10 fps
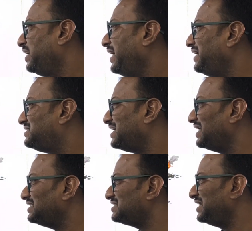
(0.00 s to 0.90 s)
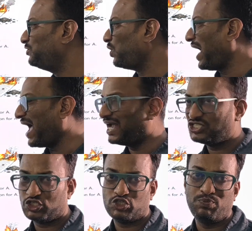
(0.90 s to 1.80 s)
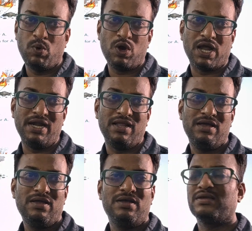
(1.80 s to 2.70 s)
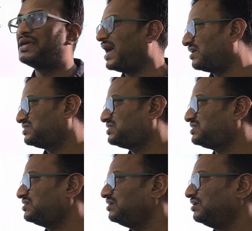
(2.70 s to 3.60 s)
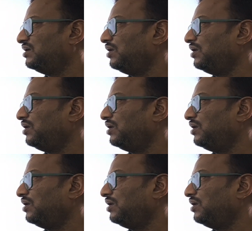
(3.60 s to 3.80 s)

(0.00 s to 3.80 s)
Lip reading: it changes into ash, smoke and gas.